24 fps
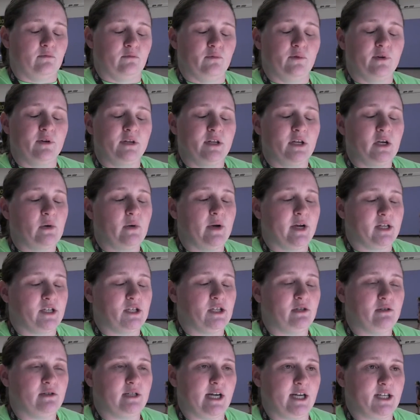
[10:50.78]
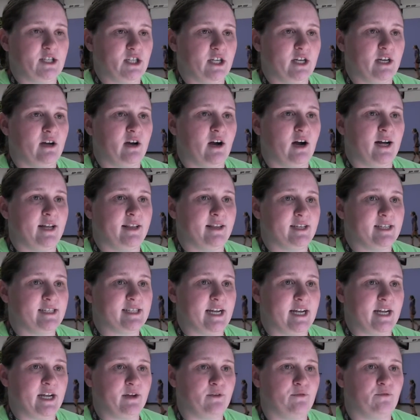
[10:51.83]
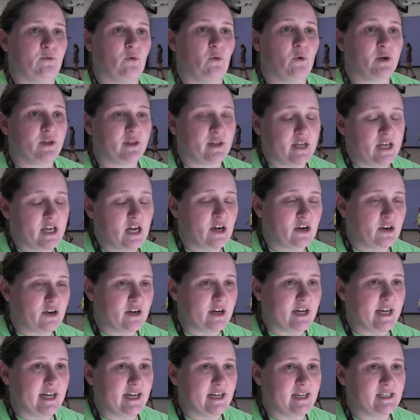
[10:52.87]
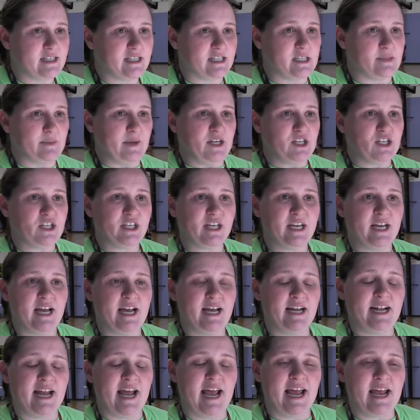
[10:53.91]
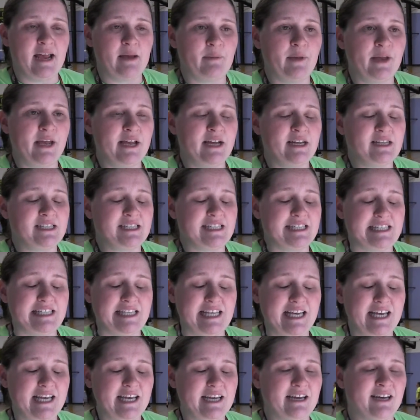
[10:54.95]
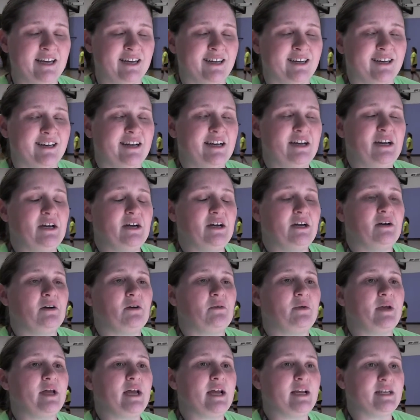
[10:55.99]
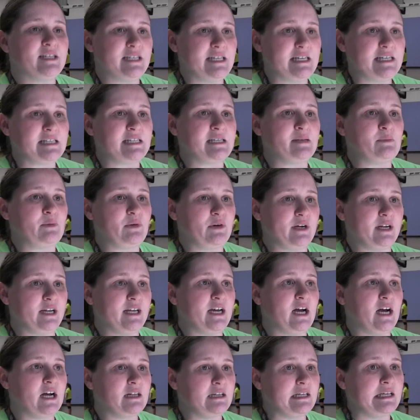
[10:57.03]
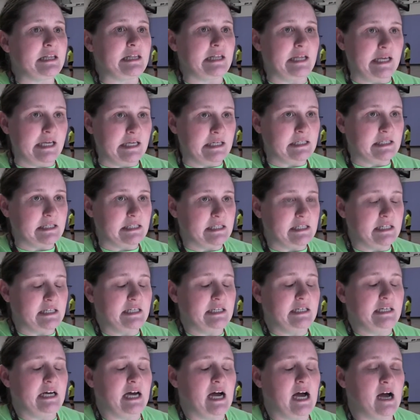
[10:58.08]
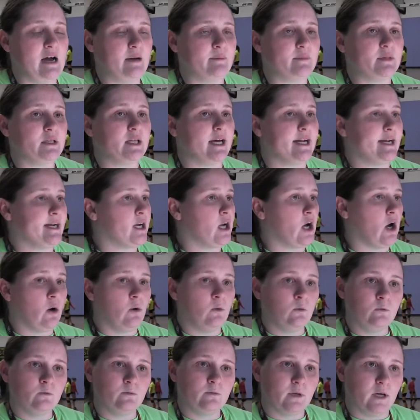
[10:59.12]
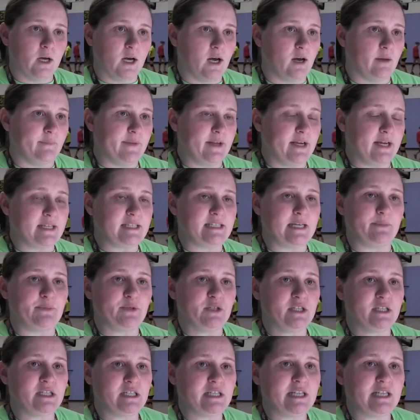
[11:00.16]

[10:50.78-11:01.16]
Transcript: Really quick too, touching on the setting for the younger kids, especially in A, B, and C, we see some pretty ugly things. Let it go. The exception to